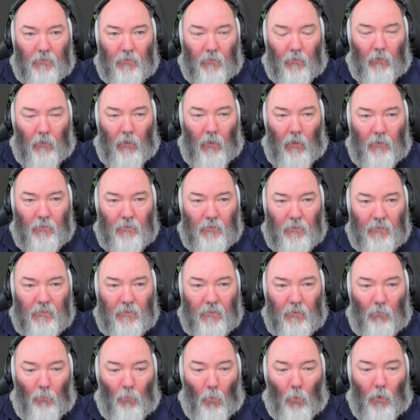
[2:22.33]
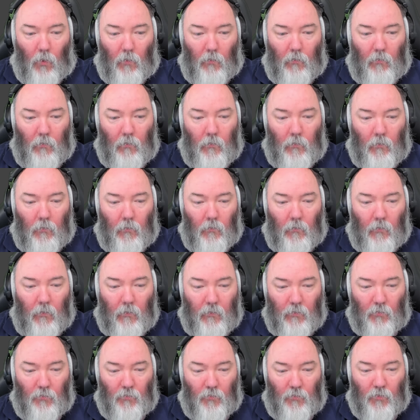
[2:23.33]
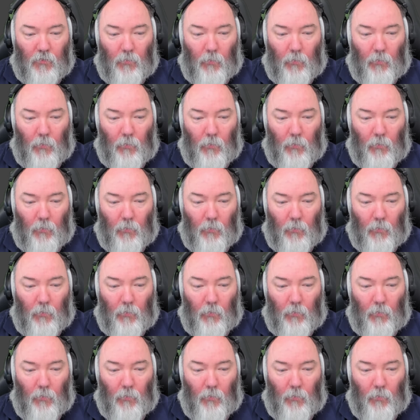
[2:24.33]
If you looked at the large E C one, it's one